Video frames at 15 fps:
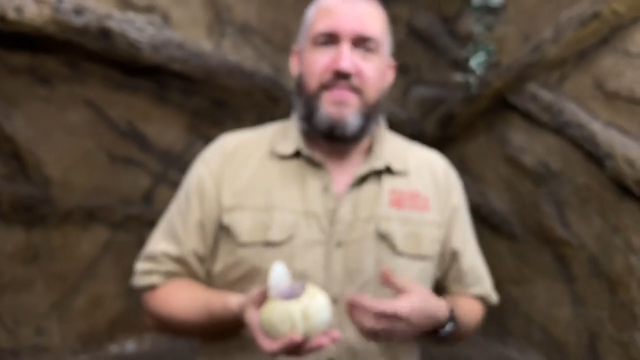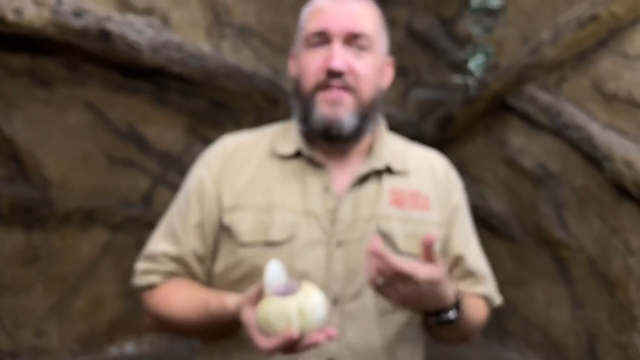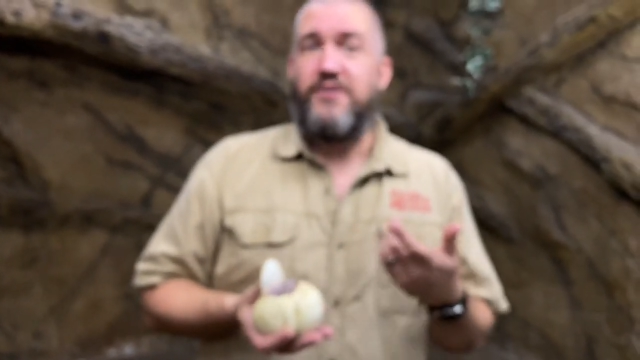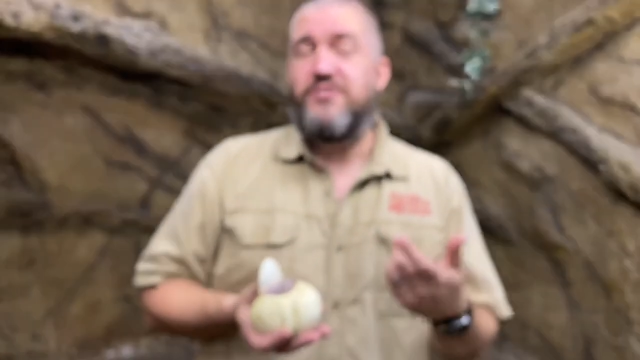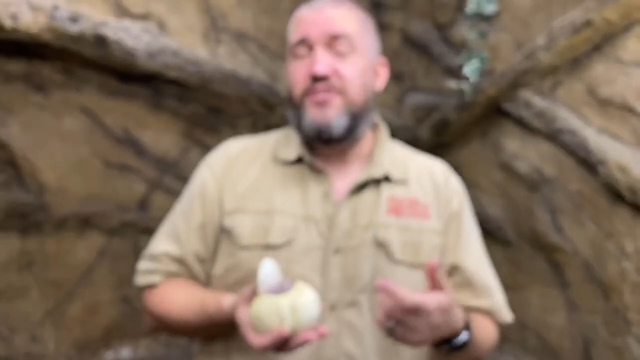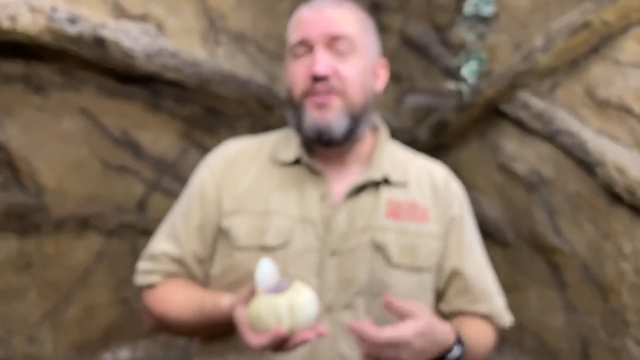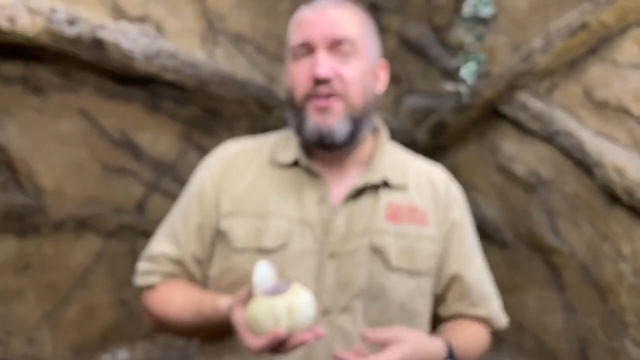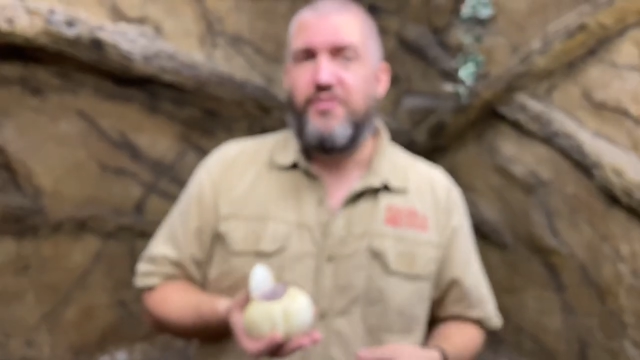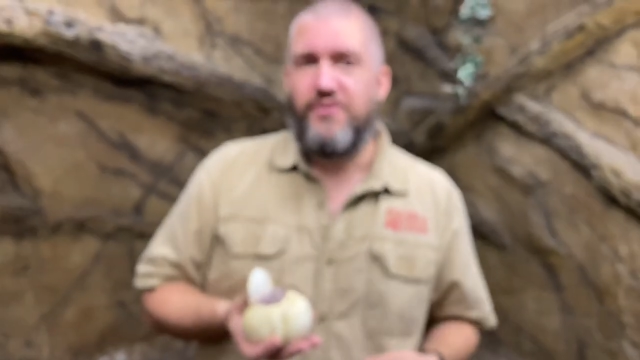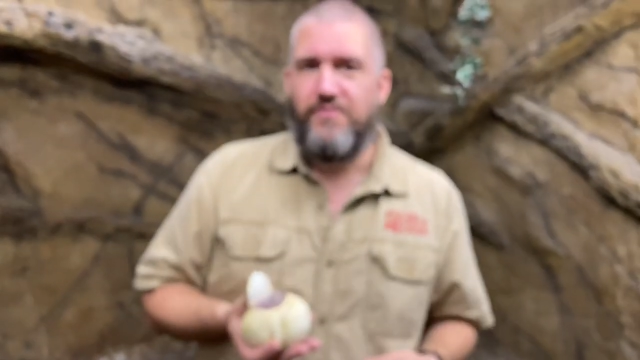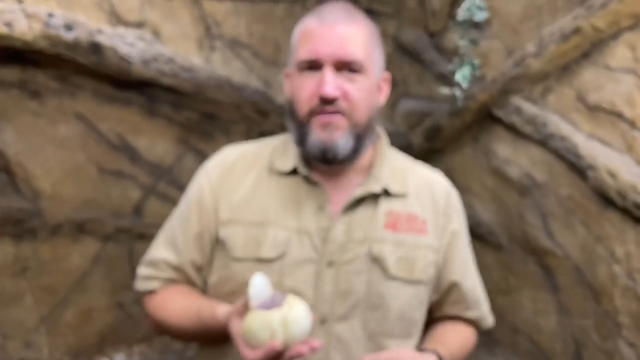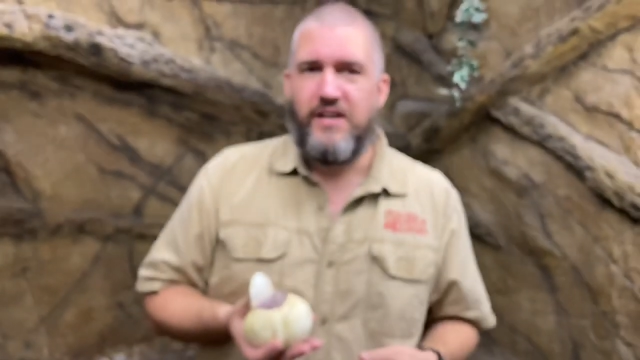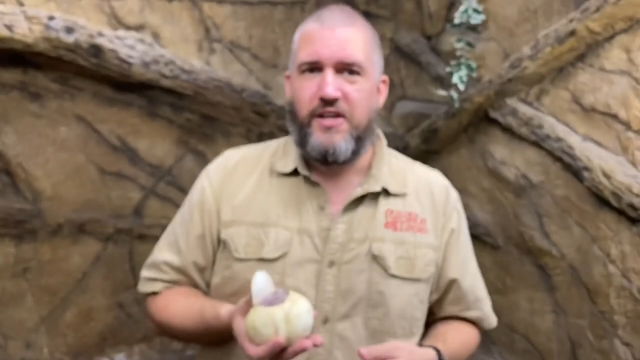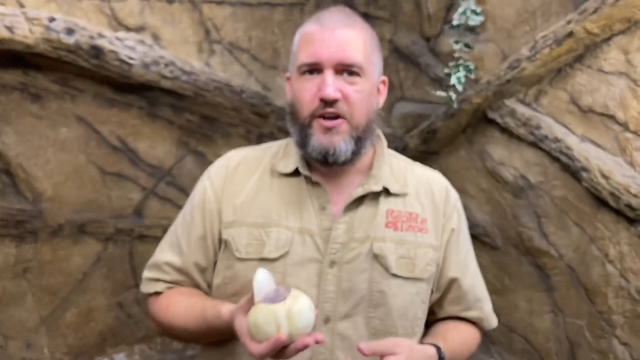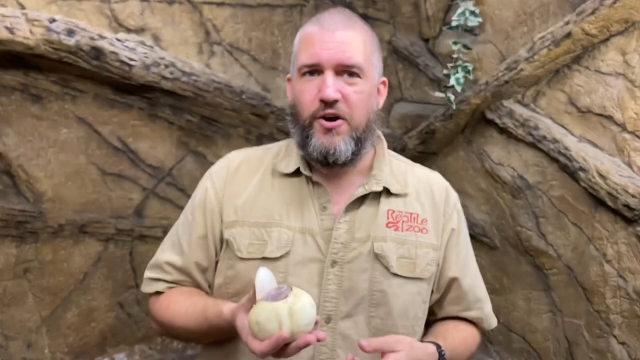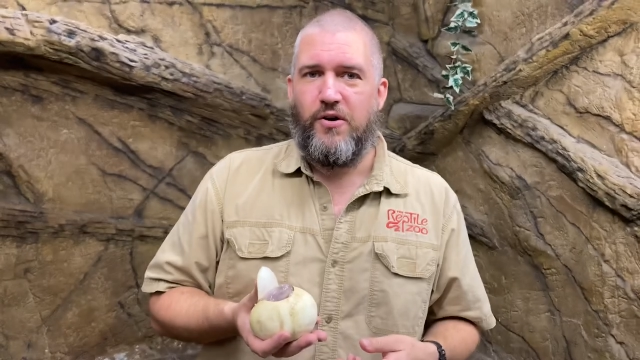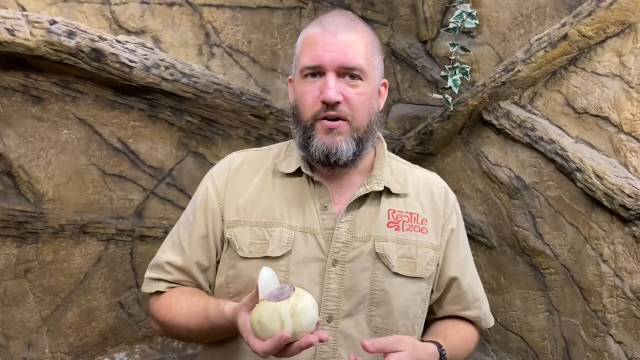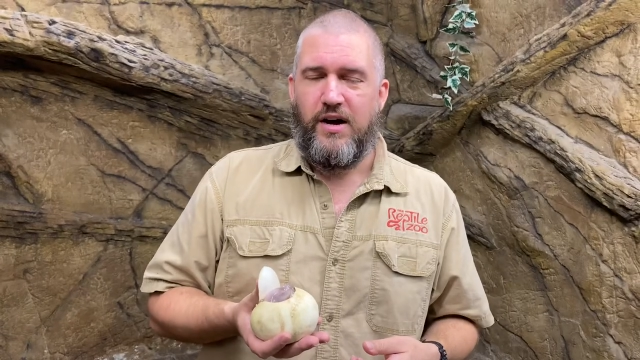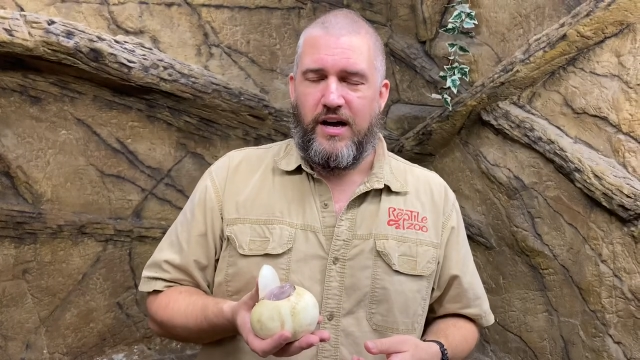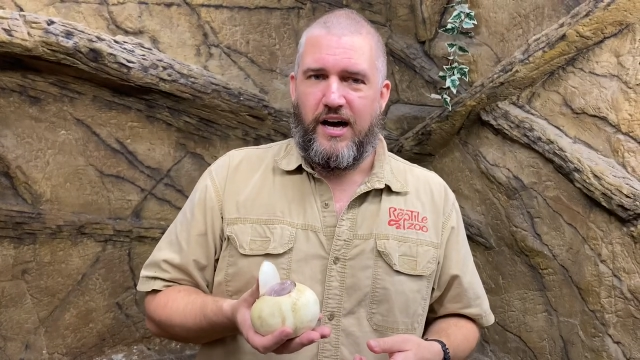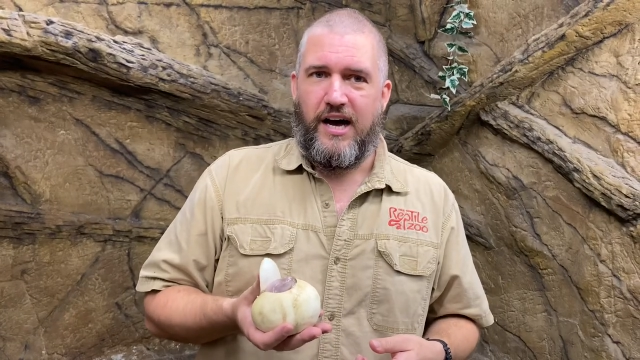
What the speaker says: There's another video